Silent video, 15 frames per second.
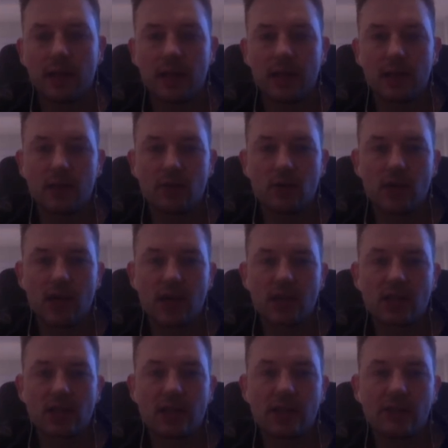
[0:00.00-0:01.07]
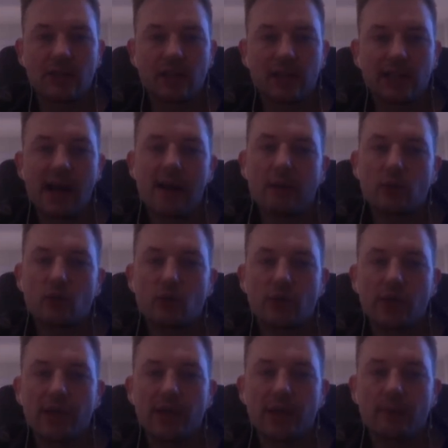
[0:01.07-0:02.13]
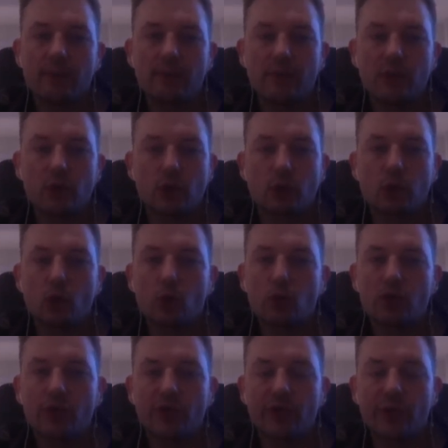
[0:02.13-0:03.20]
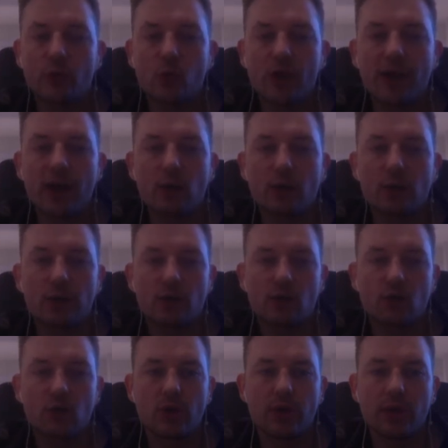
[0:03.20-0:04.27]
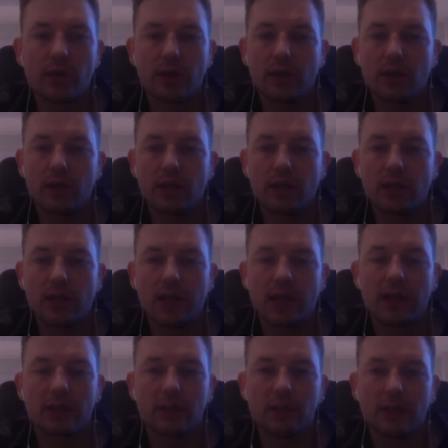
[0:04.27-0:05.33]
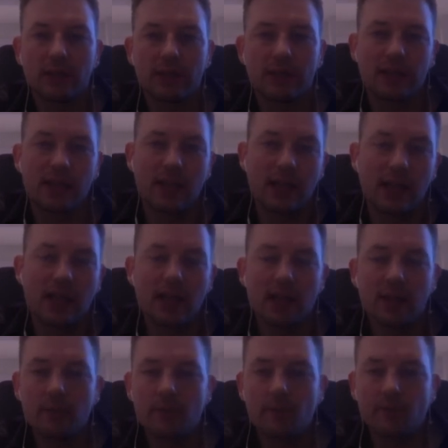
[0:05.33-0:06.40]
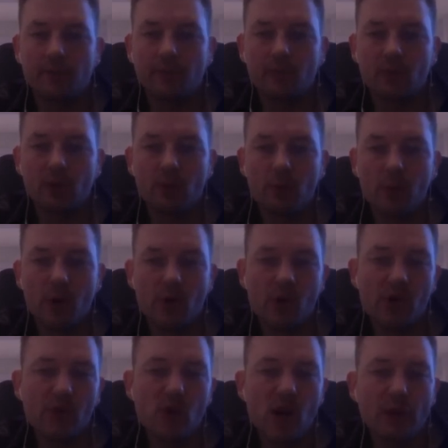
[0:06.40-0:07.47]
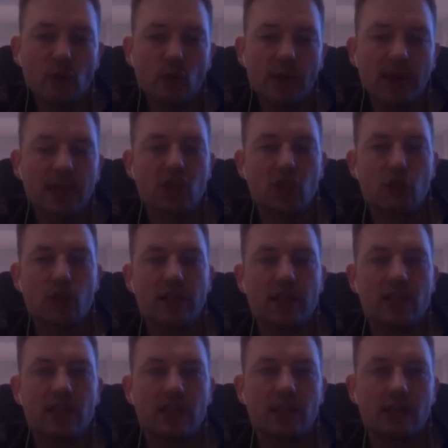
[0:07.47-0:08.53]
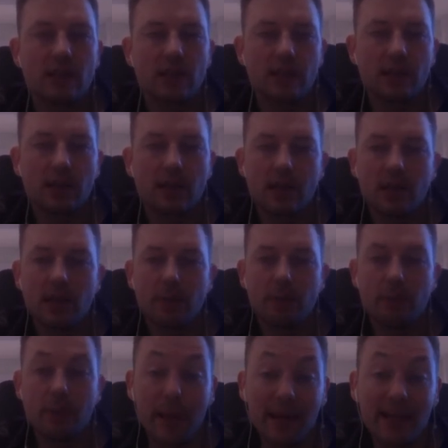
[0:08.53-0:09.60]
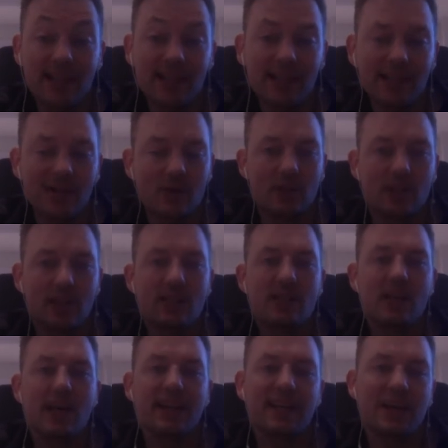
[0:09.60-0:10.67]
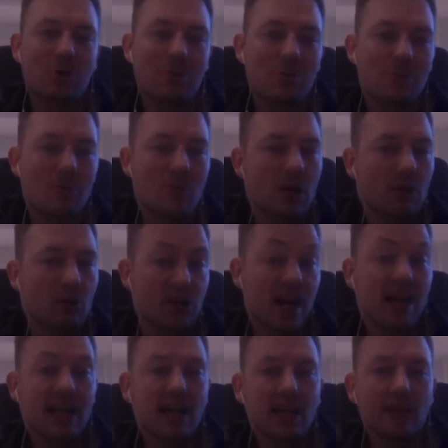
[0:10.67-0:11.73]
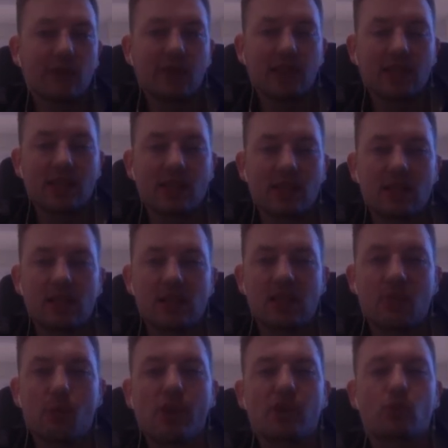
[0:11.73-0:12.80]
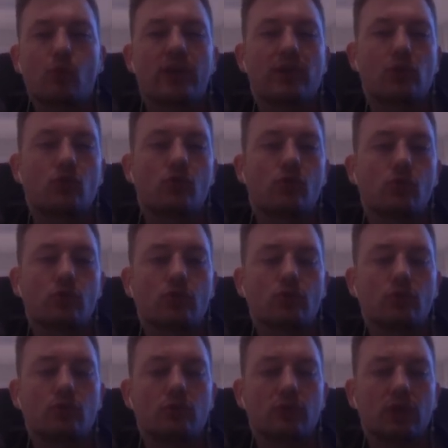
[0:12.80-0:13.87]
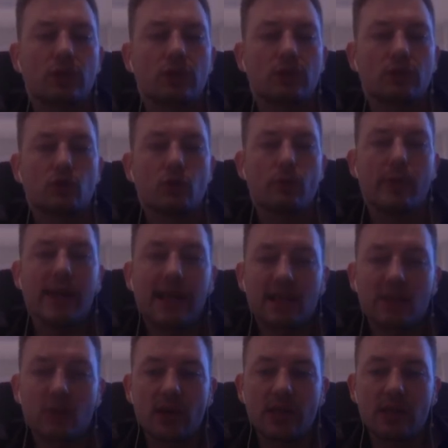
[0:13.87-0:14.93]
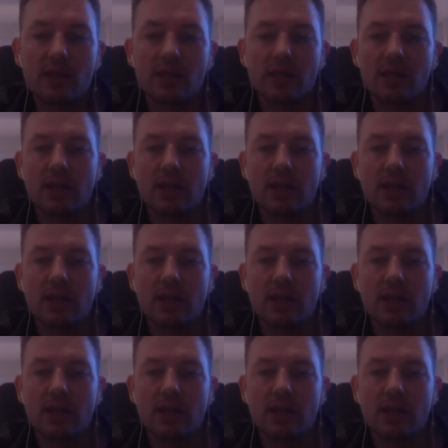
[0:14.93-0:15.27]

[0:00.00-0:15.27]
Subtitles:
So it actually fell down to the close of the 1 hour candle. But if you have to make a strategy based on this IDO, which I again think is the best way to make a strategy,